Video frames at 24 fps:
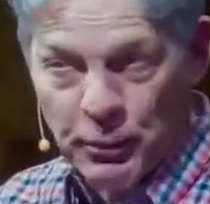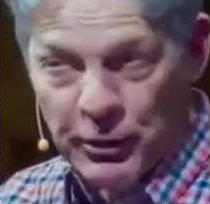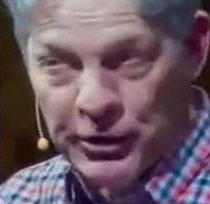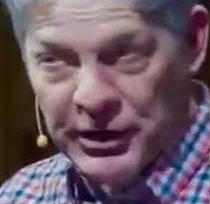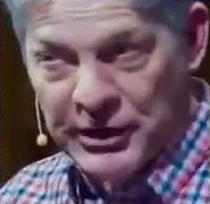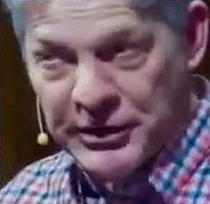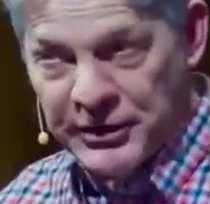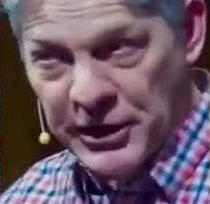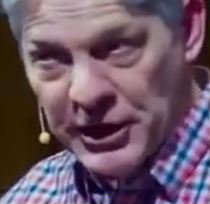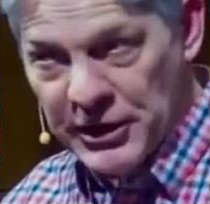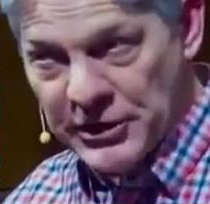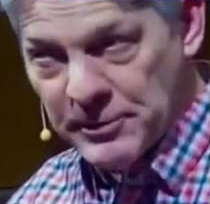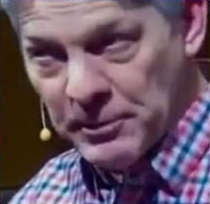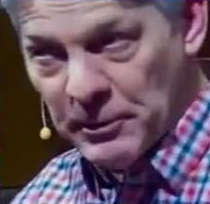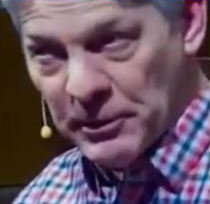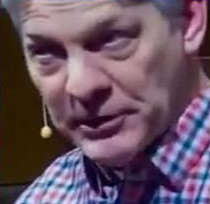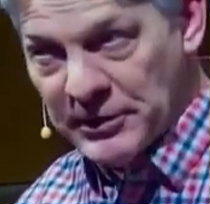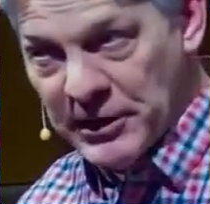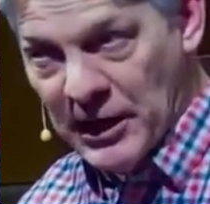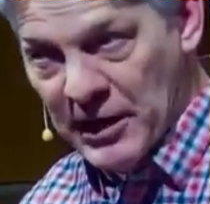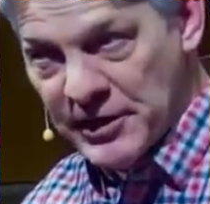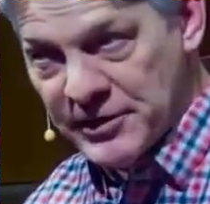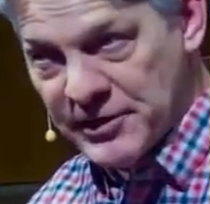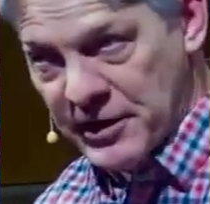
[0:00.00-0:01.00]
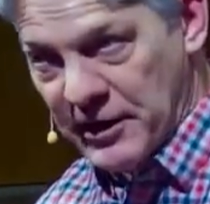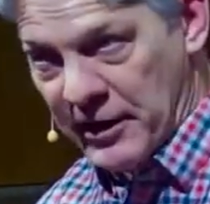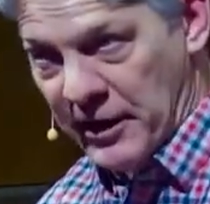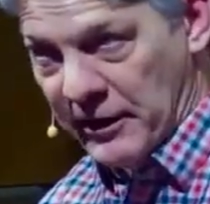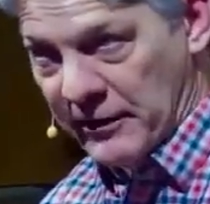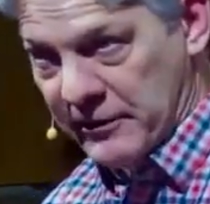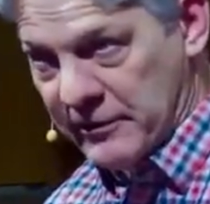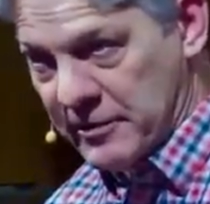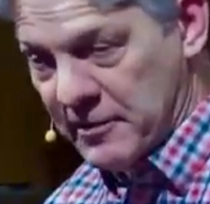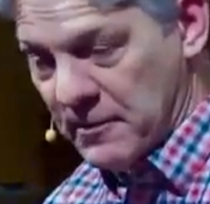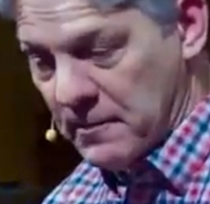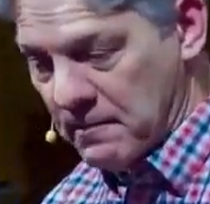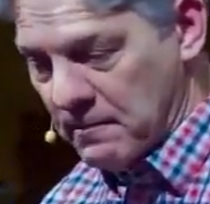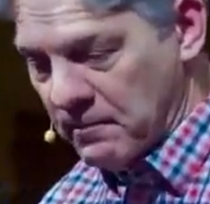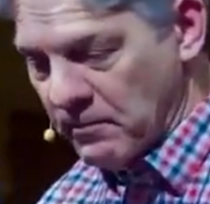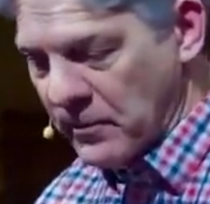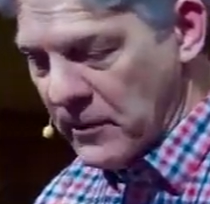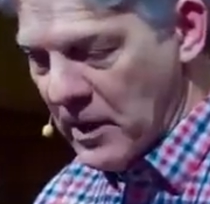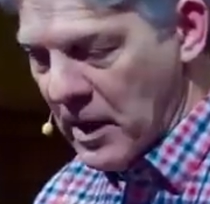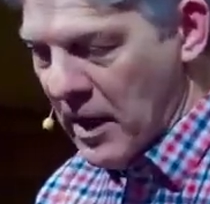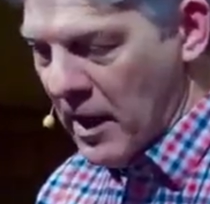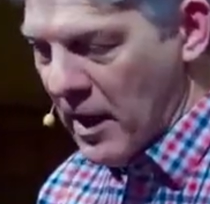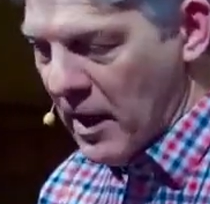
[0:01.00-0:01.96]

sounds pretty dismal, doesn't it?